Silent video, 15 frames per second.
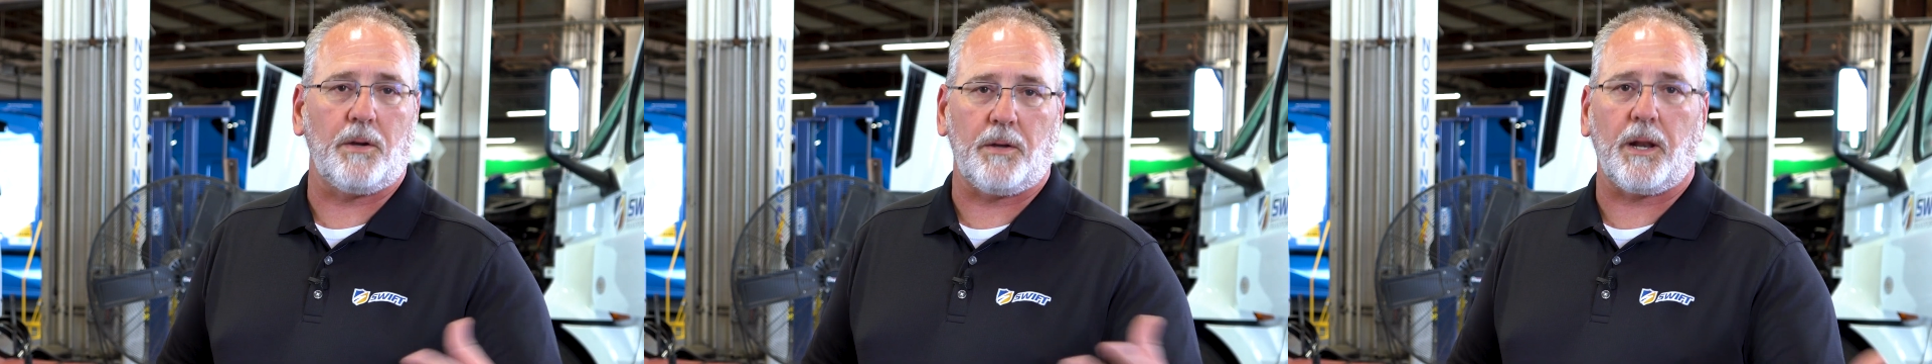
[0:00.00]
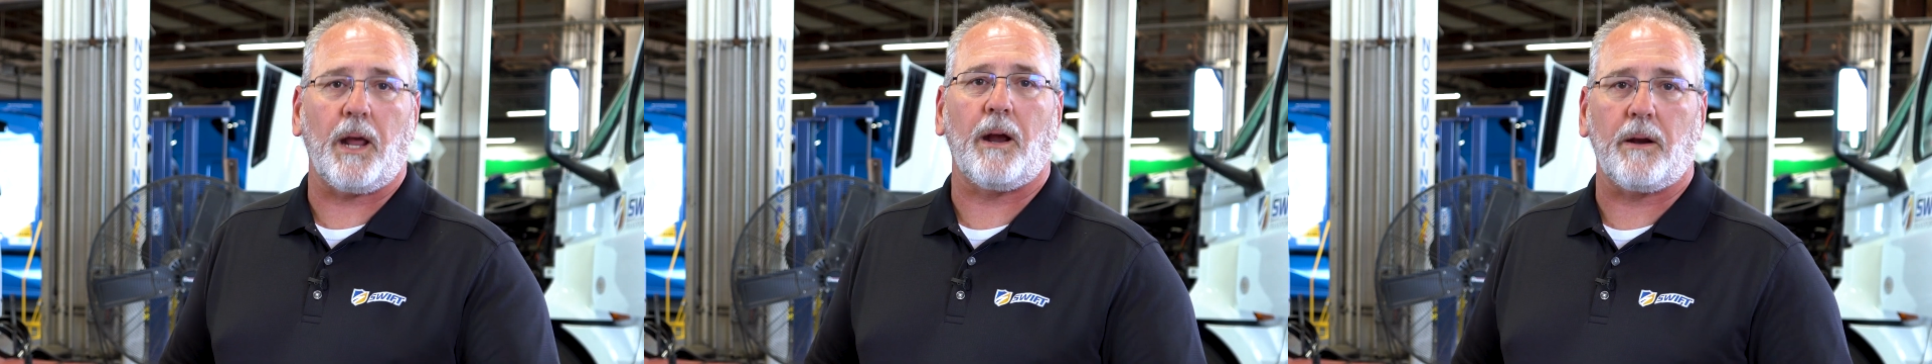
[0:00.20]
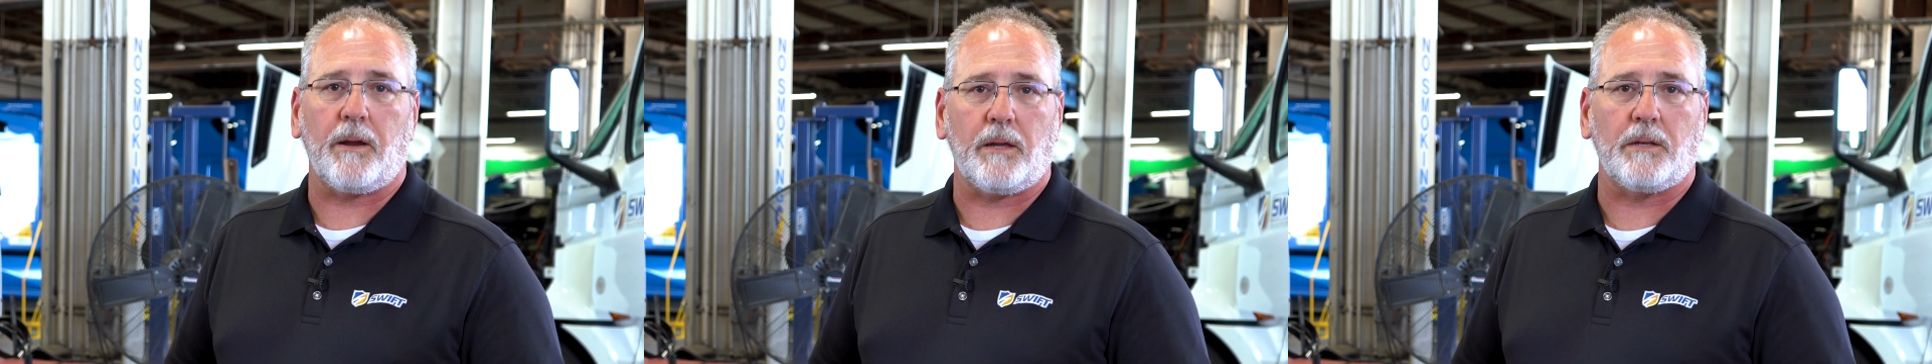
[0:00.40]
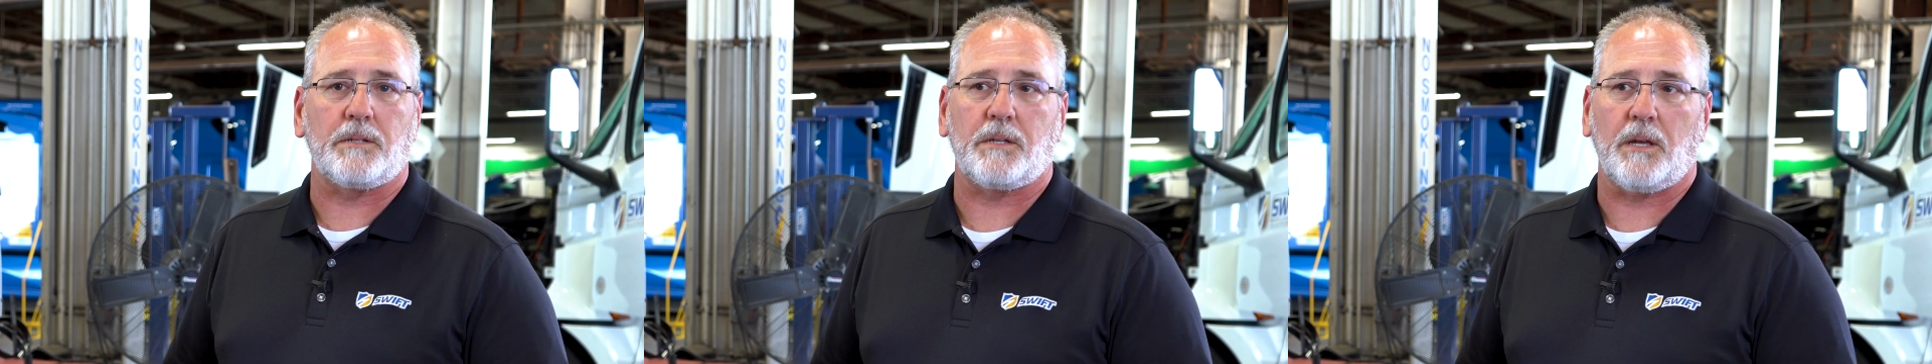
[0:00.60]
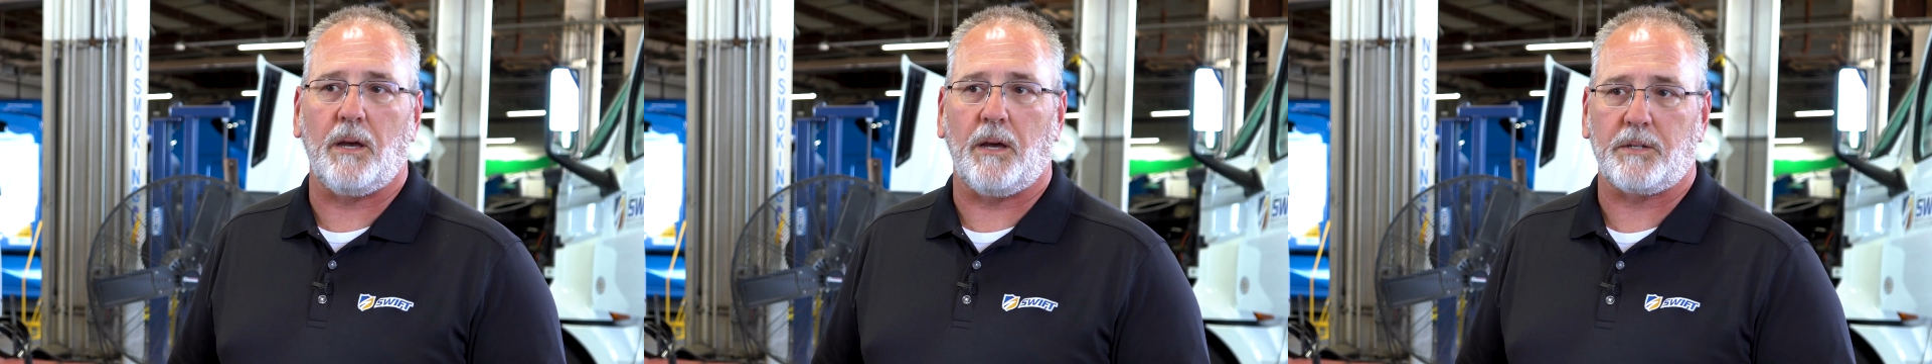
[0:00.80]
good
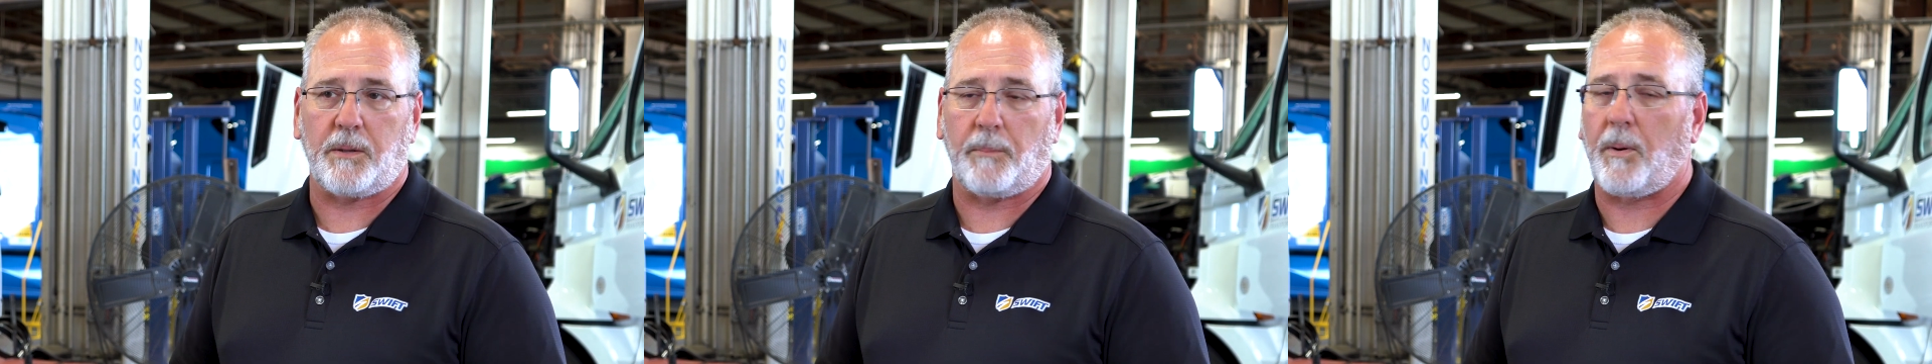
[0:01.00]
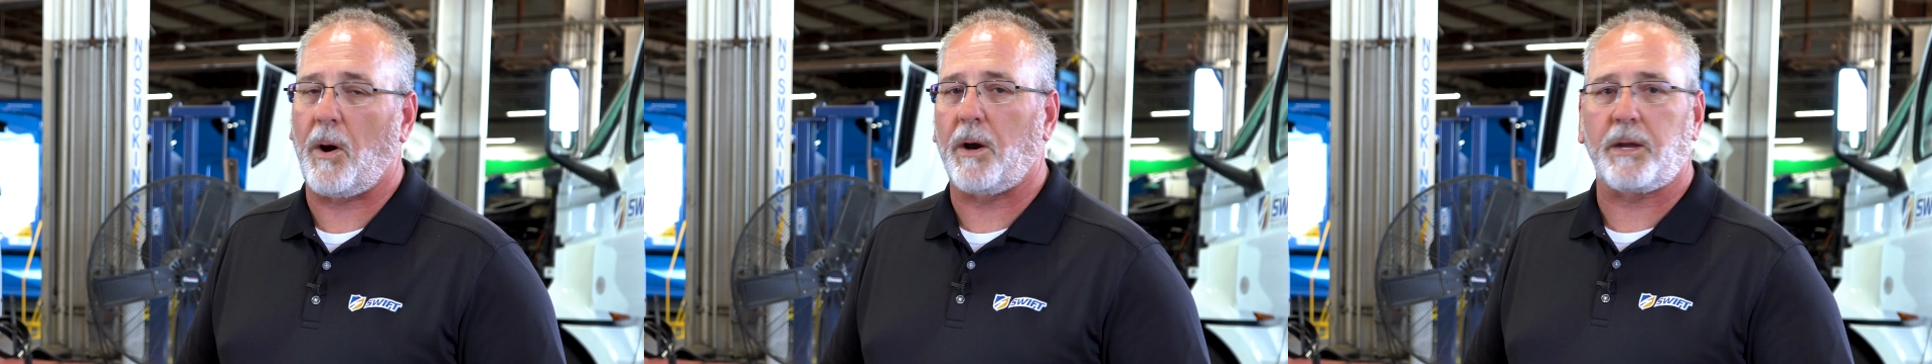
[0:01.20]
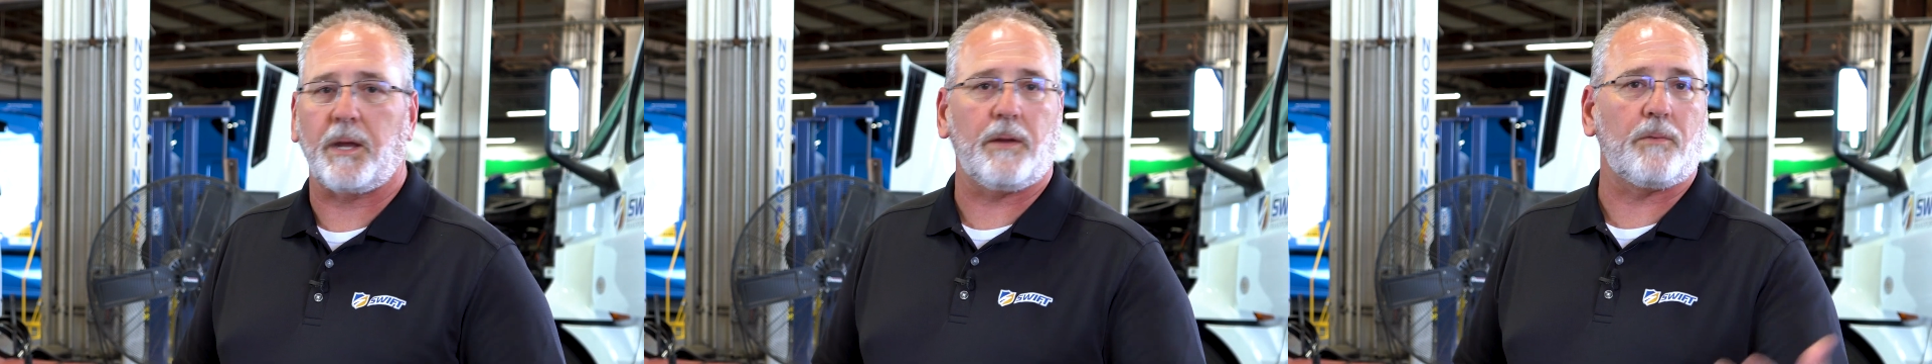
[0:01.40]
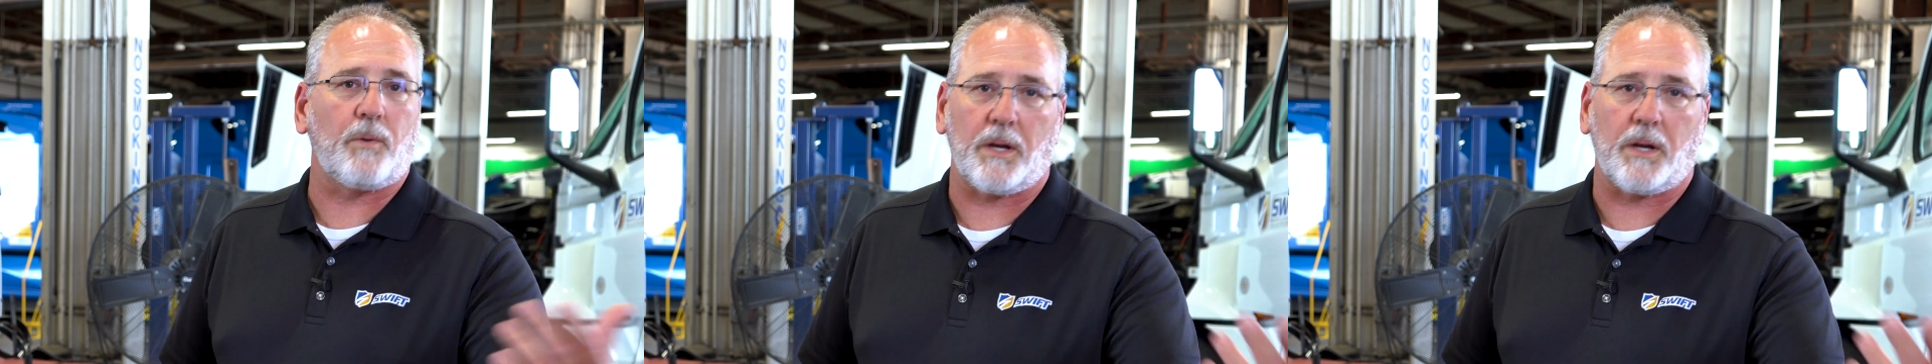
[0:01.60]
areas to park in.